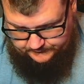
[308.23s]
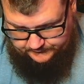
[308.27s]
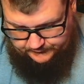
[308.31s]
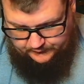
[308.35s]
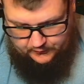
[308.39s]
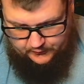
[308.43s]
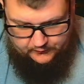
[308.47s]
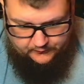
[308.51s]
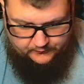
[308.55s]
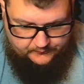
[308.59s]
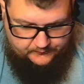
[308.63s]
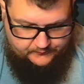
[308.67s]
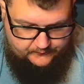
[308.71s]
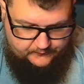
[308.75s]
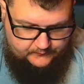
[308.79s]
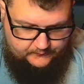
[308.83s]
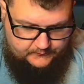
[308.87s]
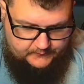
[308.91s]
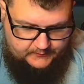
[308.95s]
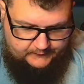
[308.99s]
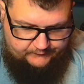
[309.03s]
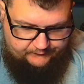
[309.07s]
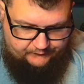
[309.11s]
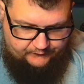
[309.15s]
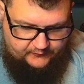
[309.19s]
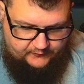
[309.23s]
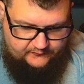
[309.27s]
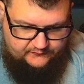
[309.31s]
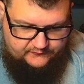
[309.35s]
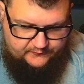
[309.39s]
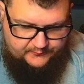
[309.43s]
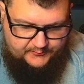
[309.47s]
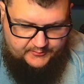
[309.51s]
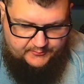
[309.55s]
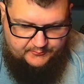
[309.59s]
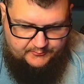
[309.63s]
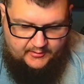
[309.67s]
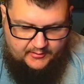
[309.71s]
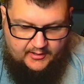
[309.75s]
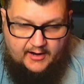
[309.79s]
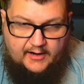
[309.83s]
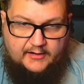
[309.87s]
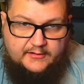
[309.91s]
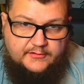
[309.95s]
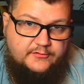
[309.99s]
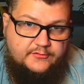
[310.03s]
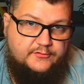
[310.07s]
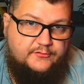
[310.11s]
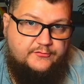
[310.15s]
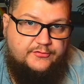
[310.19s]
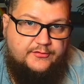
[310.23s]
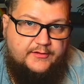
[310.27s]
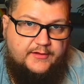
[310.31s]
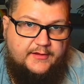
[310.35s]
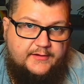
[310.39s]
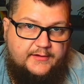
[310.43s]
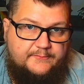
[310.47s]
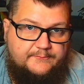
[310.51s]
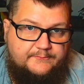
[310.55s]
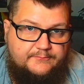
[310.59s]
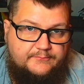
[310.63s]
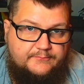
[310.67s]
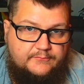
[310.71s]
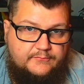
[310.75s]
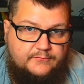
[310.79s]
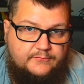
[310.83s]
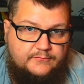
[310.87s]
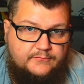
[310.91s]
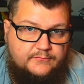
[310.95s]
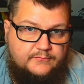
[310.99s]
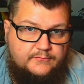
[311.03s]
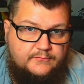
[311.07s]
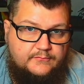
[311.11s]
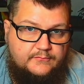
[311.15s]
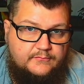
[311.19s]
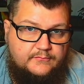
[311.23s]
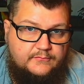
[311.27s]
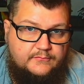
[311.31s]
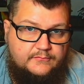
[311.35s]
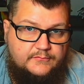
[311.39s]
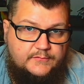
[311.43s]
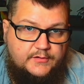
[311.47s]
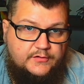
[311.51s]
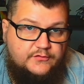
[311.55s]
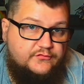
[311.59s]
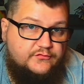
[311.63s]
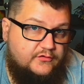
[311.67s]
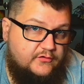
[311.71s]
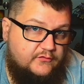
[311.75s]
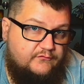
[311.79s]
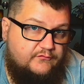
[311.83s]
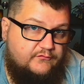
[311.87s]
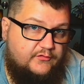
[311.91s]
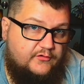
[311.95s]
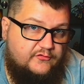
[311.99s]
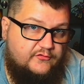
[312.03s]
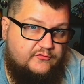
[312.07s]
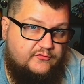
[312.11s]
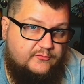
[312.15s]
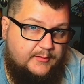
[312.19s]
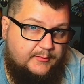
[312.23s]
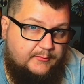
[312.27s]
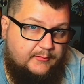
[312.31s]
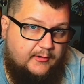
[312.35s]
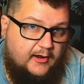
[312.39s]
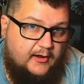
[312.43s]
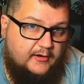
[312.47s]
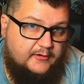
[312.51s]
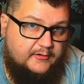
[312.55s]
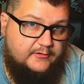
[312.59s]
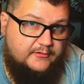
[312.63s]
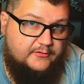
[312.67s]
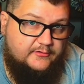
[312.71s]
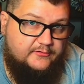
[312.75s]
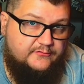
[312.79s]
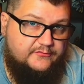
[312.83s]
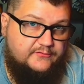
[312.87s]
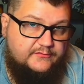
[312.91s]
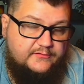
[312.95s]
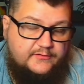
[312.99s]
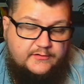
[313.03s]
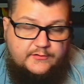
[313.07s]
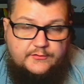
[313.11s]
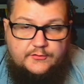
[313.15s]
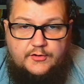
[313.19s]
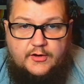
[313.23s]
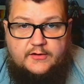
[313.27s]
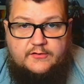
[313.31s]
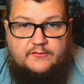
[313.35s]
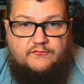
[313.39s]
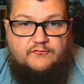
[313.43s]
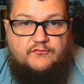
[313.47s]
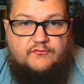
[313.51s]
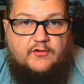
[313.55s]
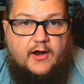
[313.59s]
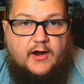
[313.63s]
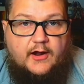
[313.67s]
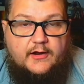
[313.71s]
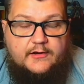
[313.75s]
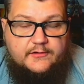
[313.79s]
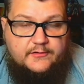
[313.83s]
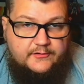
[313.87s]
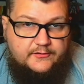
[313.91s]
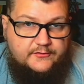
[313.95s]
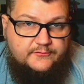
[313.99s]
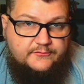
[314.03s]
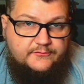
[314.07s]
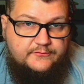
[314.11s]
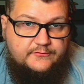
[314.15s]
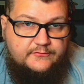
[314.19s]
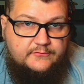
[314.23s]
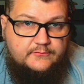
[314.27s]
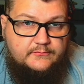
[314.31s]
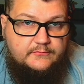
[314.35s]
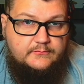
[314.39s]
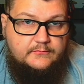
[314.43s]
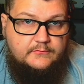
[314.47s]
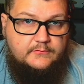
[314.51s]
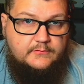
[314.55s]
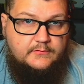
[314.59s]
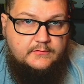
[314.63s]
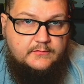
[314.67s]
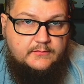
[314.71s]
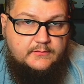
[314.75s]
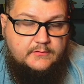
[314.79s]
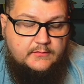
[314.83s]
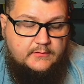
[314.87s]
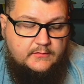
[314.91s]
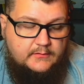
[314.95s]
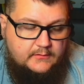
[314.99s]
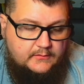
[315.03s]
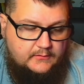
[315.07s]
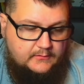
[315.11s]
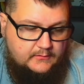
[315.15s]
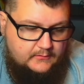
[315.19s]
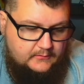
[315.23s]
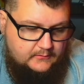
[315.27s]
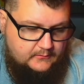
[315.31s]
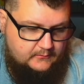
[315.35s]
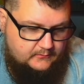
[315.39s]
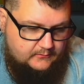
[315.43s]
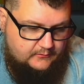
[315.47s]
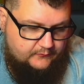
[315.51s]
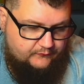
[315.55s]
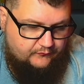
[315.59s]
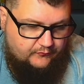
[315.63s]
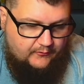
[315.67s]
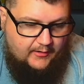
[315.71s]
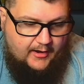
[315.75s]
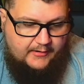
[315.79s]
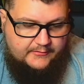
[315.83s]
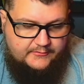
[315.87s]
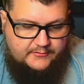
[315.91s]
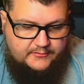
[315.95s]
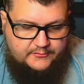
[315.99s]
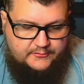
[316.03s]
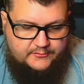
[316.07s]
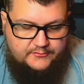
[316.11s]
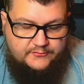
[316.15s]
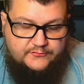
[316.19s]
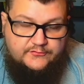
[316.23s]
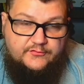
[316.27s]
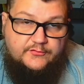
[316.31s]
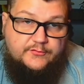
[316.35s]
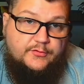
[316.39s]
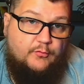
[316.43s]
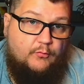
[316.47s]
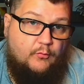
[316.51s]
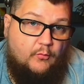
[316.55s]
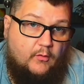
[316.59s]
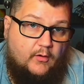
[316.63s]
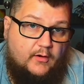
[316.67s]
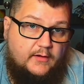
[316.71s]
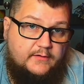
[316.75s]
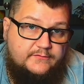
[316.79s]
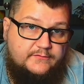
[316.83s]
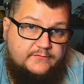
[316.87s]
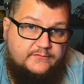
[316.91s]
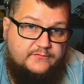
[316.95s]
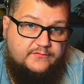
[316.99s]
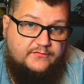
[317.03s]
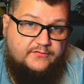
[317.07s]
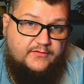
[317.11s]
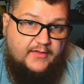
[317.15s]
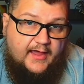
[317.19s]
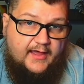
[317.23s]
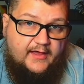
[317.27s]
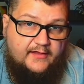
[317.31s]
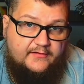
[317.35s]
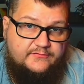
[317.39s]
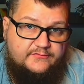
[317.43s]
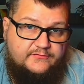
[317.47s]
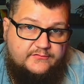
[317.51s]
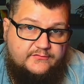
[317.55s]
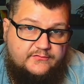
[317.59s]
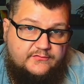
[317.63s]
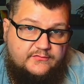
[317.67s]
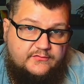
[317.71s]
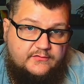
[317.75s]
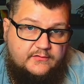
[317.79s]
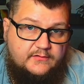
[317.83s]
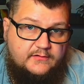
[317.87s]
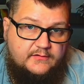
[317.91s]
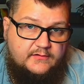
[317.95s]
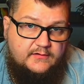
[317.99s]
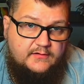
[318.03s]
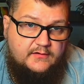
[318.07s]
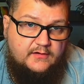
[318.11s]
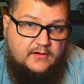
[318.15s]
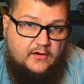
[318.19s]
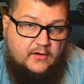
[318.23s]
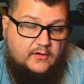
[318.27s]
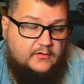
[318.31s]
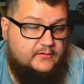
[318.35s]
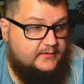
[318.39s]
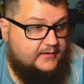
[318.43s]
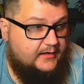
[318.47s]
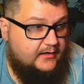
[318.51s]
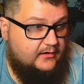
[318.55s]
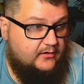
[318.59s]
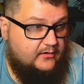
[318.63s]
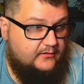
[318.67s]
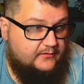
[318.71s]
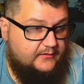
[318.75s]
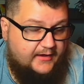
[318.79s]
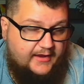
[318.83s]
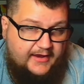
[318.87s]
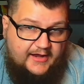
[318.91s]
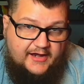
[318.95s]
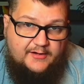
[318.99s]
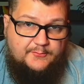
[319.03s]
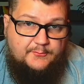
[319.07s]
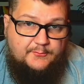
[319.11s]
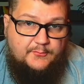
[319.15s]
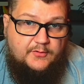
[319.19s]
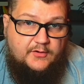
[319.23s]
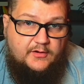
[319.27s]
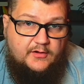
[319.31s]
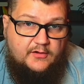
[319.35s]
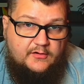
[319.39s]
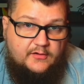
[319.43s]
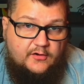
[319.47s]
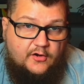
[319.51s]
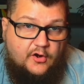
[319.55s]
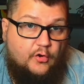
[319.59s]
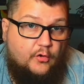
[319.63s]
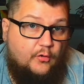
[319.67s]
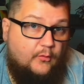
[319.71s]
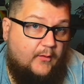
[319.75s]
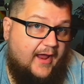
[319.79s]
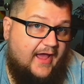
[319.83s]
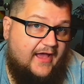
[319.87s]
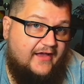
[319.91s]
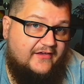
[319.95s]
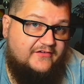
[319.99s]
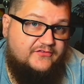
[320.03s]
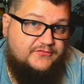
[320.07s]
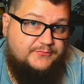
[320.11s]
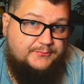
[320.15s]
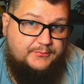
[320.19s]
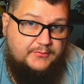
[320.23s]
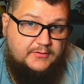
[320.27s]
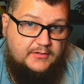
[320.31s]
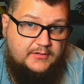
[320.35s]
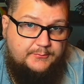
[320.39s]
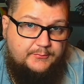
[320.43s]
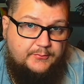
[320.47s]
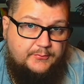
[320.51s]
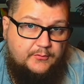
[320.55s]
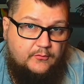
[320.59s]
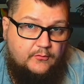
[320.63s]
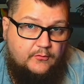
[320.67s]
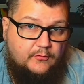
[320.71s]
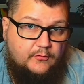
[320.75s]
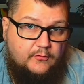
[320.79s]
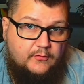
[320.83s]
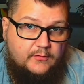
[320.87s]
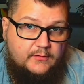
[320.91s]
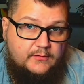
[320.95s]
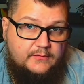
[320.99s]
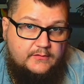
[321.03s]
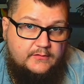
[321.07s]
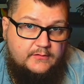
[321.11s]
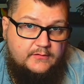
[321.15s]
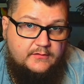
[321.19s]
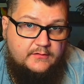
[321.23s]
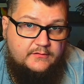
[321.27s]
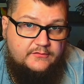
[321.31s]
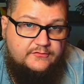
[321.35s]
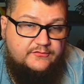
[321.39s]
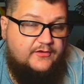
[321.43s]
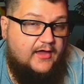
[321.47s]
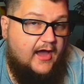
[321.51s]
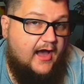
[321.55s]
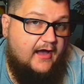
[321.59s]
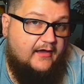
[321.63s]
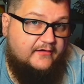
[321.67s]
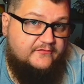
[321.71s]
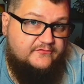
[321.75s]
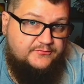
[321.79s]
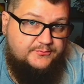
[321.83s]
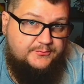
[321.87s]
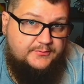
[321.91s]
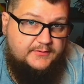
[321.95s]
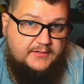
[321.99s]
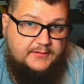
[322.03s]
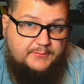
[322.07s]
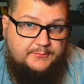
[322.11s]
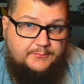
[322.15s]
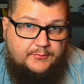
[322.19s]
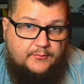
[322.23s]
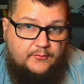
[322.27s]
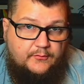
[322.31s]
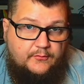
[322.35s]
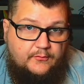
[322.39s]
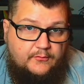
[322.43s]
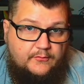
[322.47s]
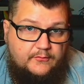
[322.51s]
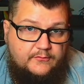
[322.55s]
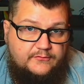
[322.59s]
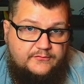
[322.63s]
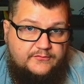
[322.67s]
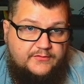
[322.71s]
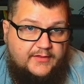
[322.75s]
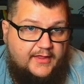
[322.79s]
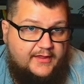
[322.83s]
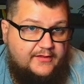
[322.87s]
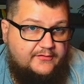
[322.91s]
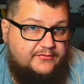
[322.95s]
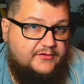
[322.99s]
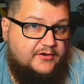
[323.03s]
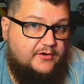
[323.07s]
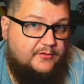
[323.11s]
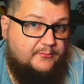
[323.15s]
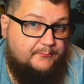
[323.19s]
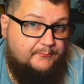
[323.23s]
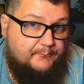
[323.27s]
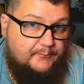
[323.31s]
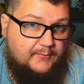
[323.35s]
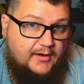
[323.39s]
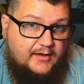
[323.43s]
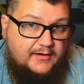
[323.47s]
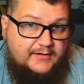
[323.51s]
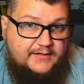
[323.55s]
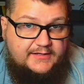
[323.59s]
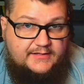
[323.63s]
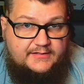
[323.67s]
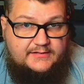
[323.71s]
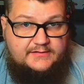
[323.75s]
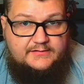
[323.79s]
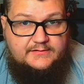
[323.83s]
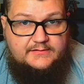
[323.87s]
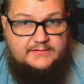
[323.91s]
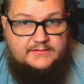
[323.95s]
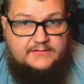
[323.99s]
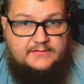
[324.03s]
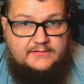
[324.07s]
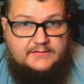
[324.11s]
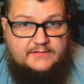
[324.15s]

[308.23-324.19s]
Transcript: So, the First Amendment auditor thing. There's good First Amendment auditors, and then you got the frauditors. The frauditors are the ones that get on camera, harass people, dox people, take their money,